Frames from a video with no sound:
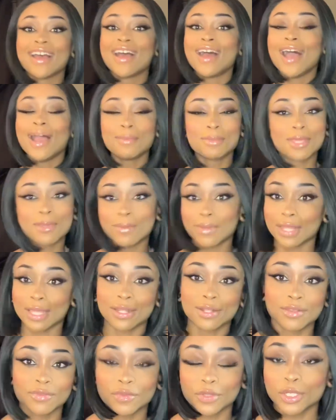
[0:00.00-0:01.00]
I'm keeping that
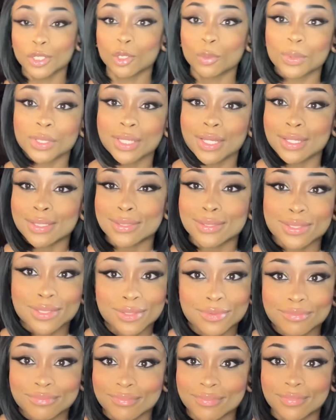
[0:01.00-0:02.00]
in the video because
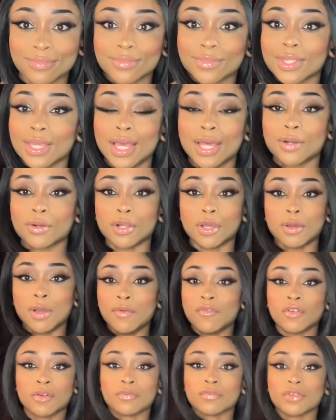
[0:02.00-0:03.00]
I don't know, I
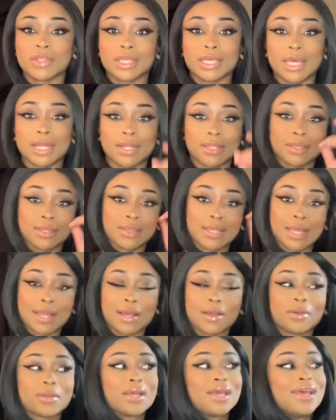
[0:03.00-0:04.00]
don't feel like editing that
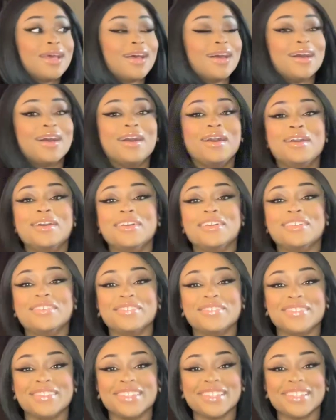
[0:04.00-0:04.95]
out.